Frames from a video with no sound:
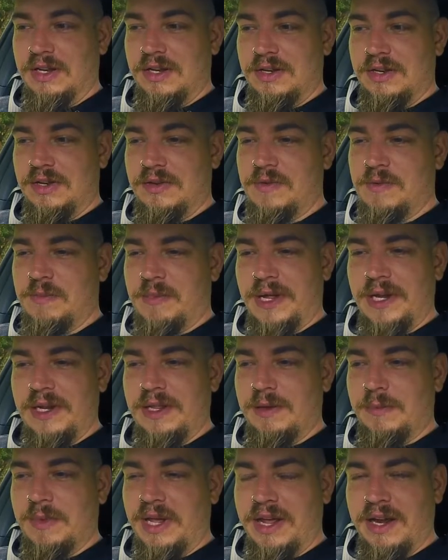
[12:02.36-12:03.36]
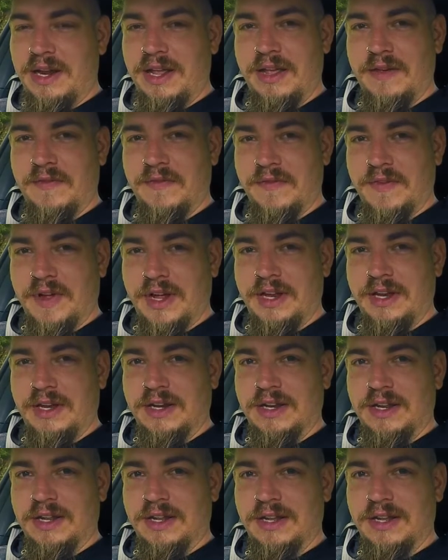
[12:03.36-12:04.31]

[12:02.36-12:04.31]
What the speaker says: just reminding them how to have fun.